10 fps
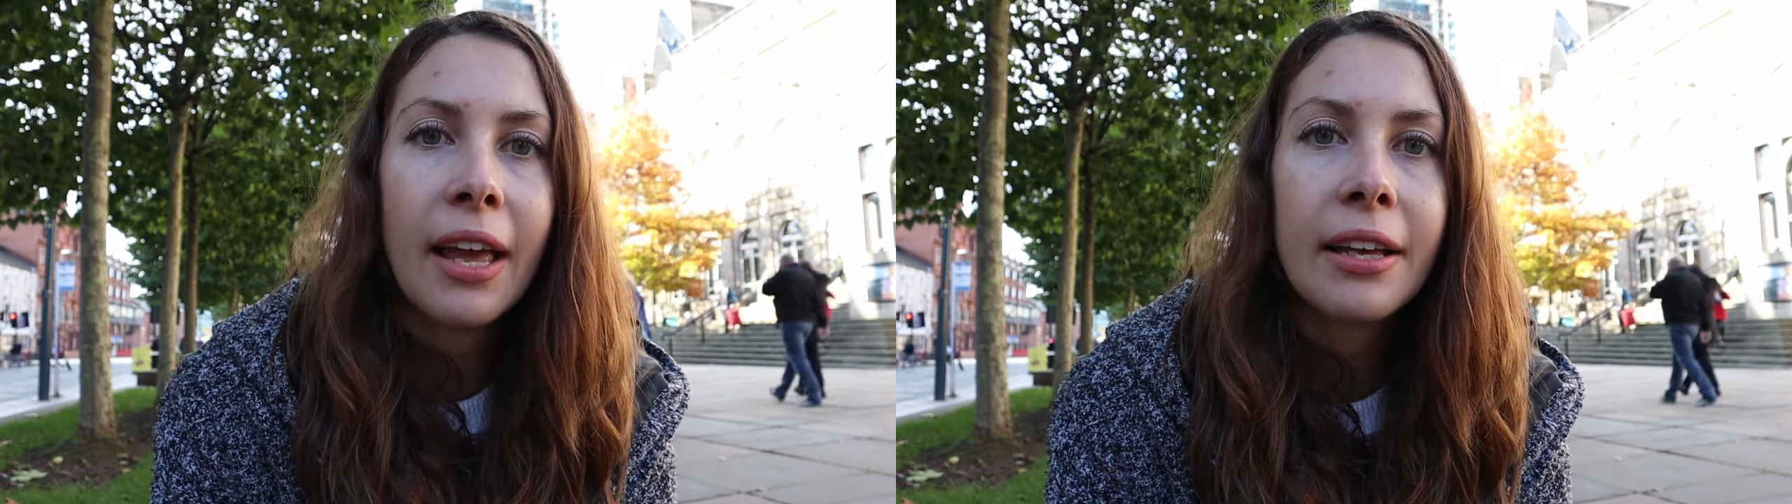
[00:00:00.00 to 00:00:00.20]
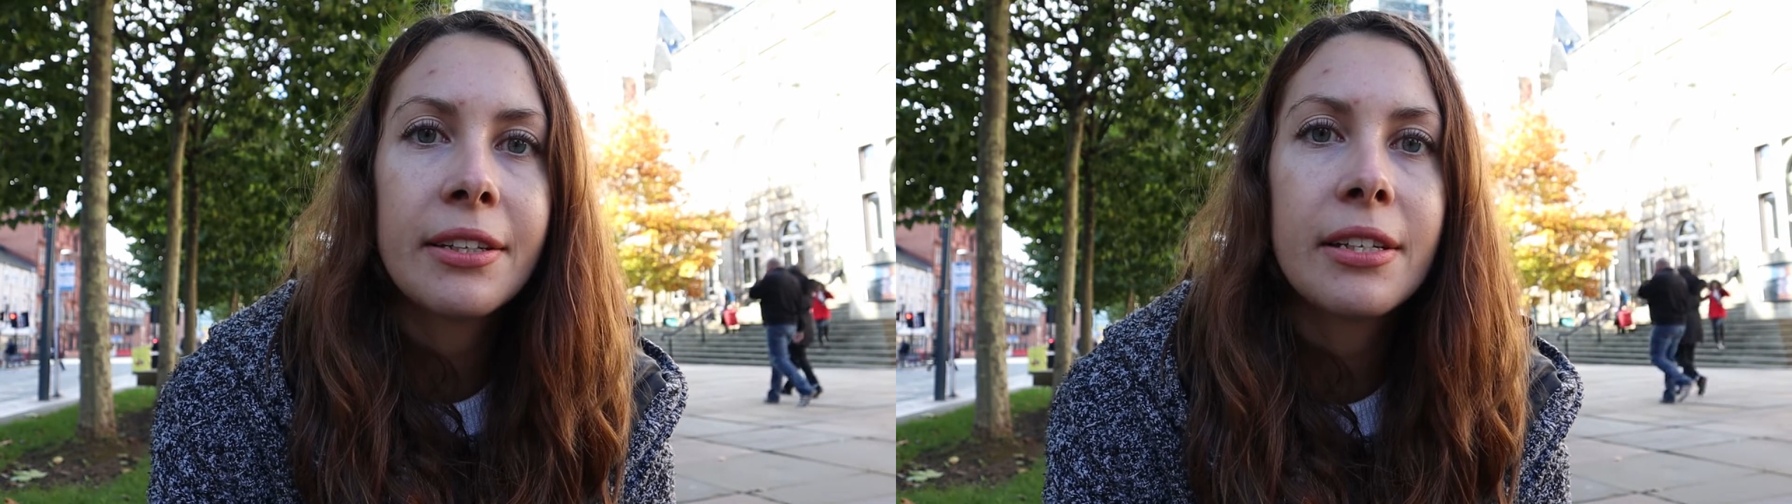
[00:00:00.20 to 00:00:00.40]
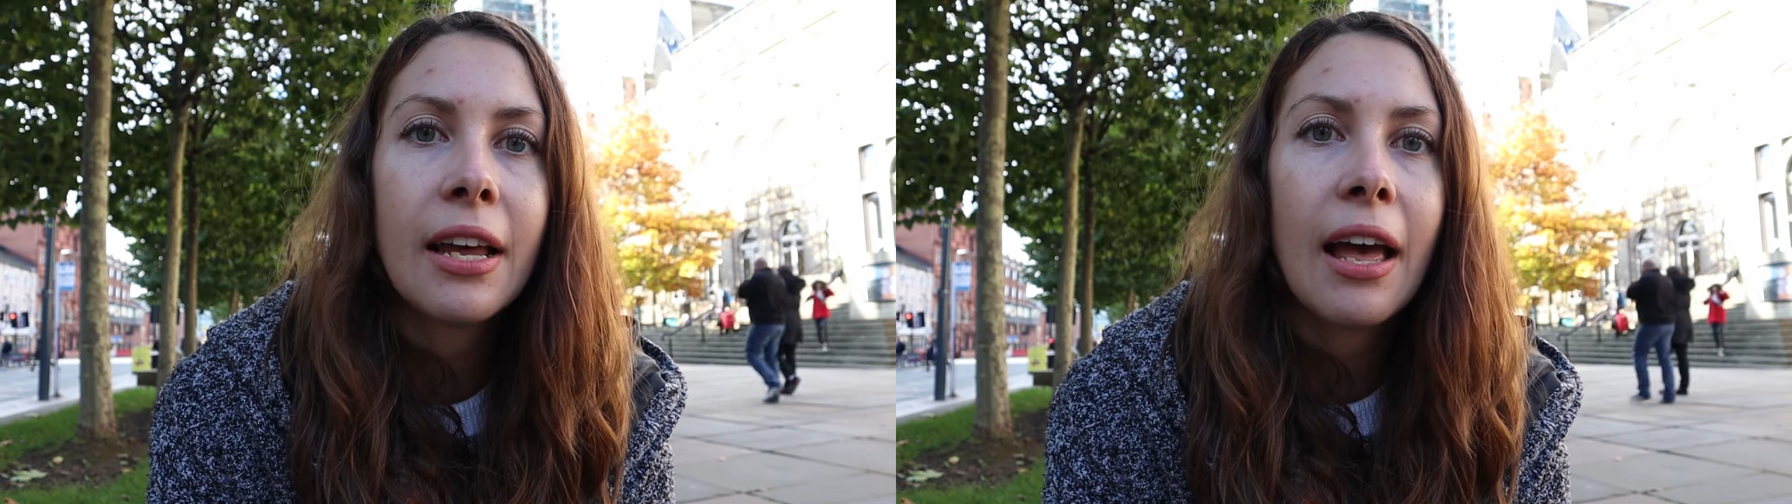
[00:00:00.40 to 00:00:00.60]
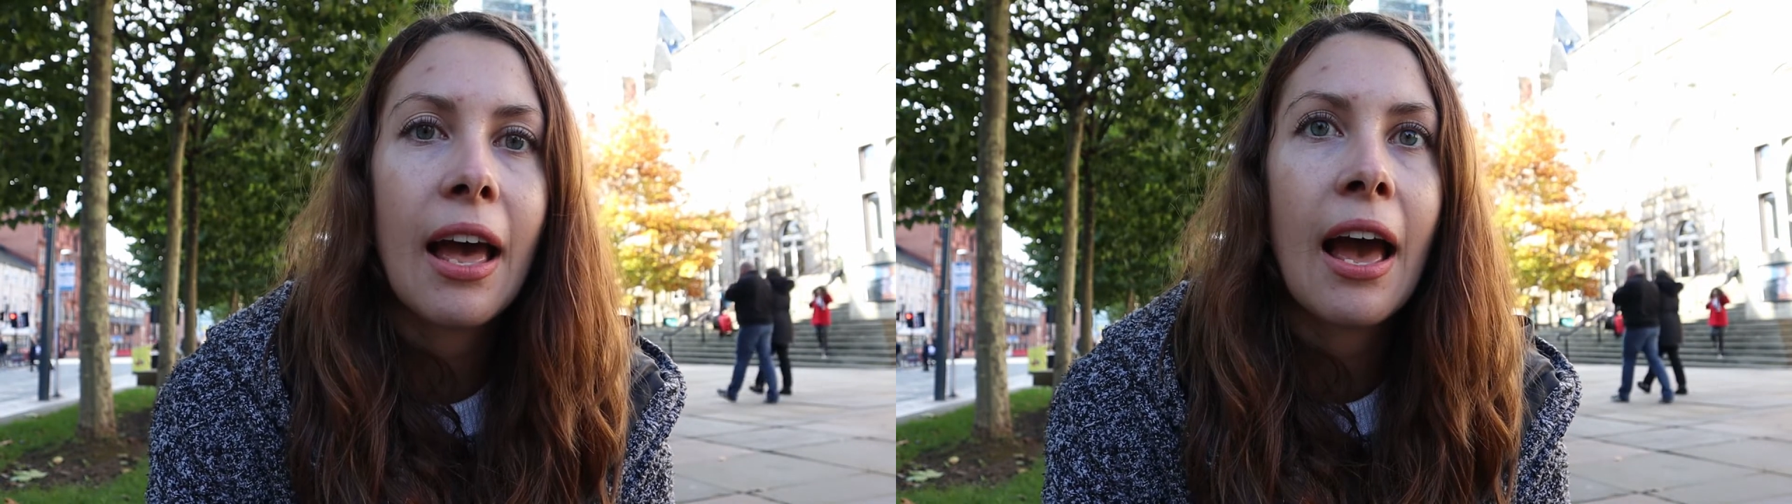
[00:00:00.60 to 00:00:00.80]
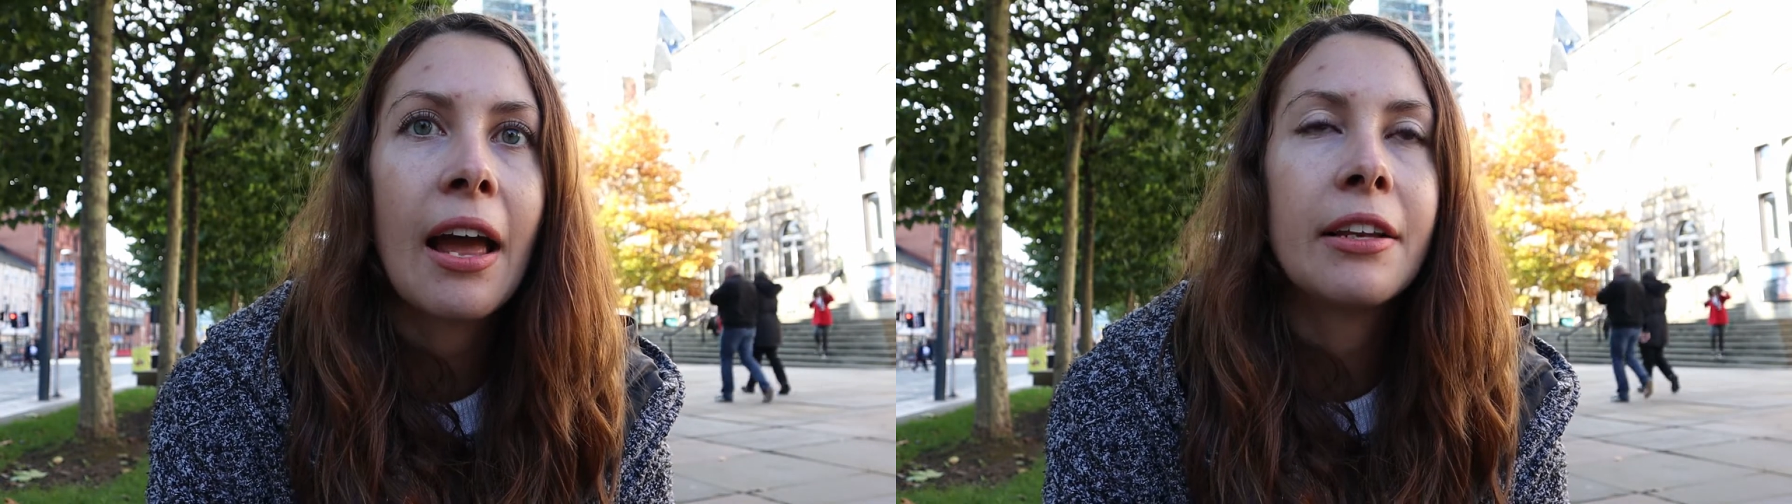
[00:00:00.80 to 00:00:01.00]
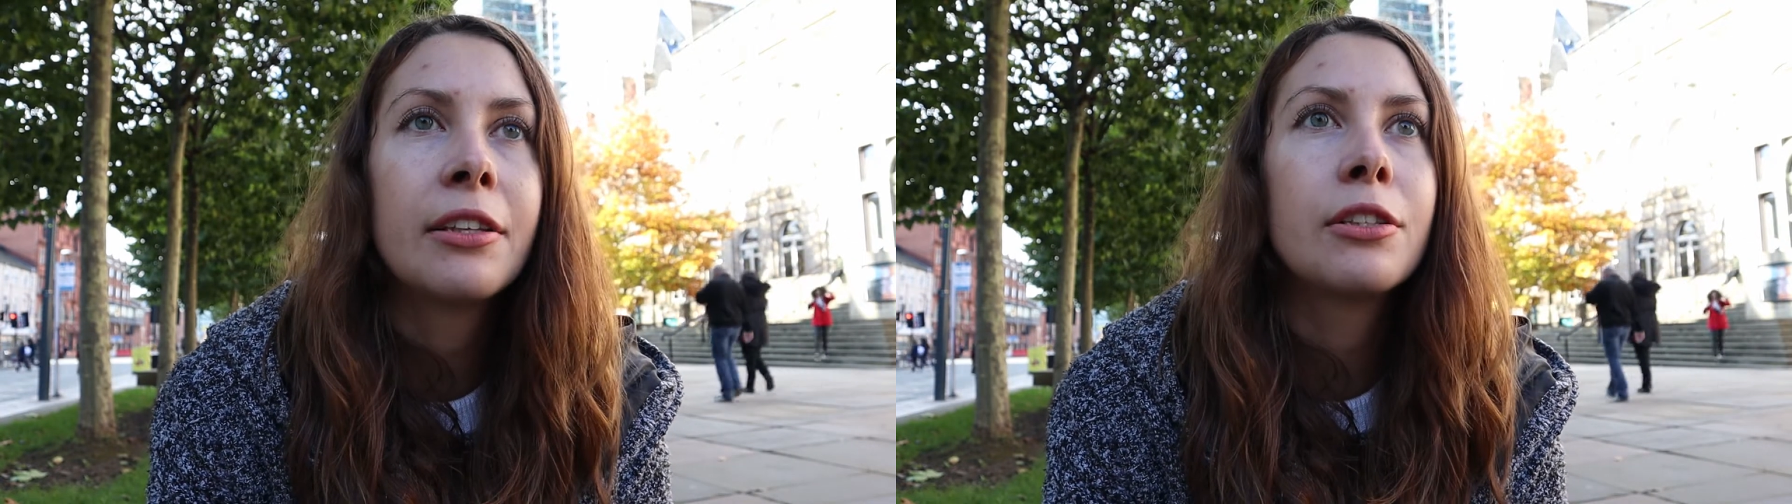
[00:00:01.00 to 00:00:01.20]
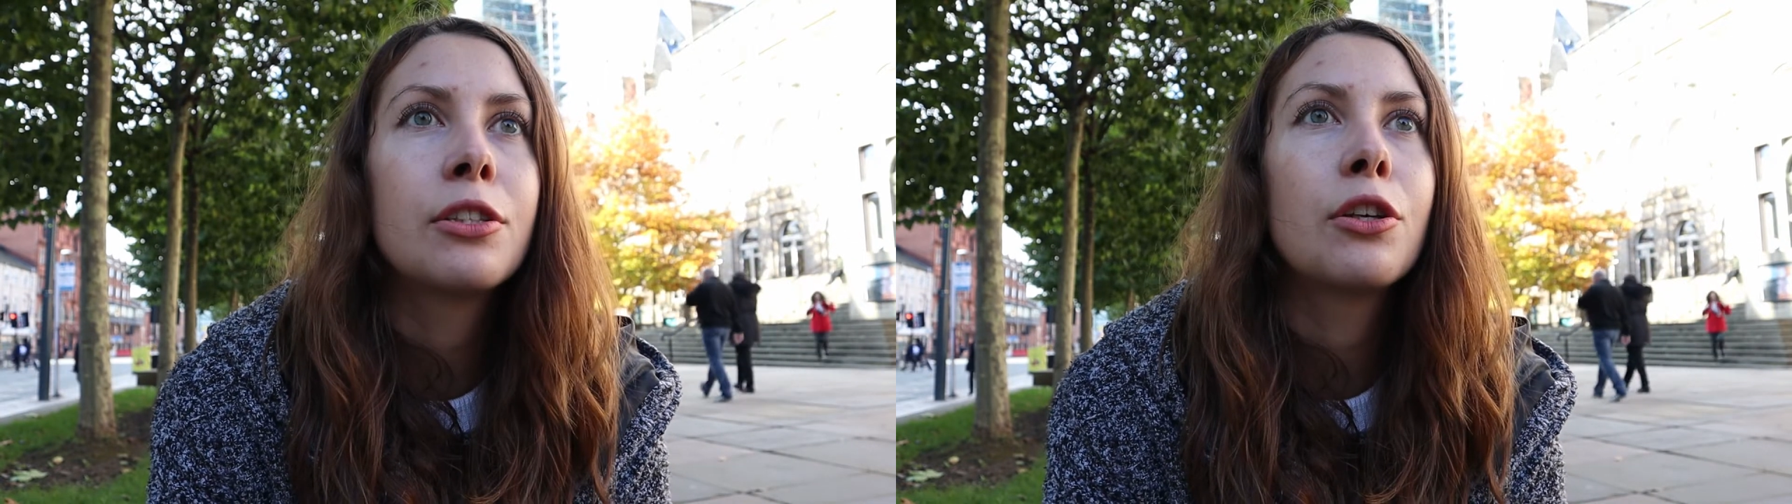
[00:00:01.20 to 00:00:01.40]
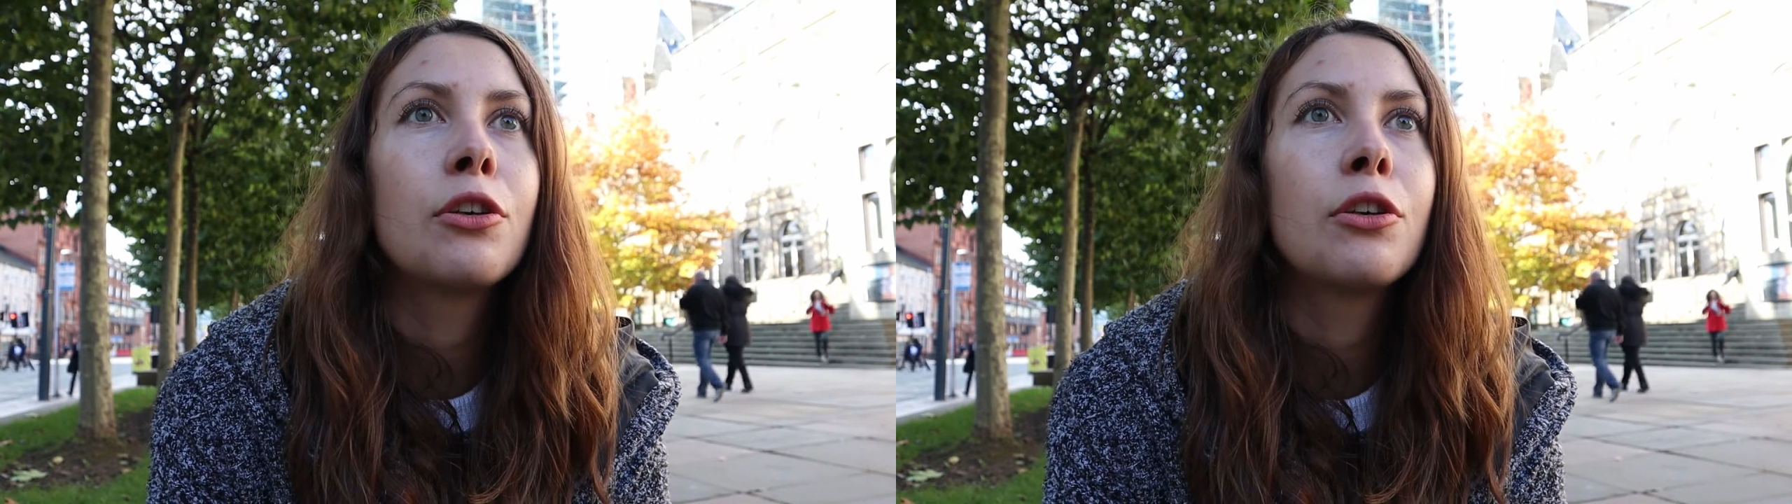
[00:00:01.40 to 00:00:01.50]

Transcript: that and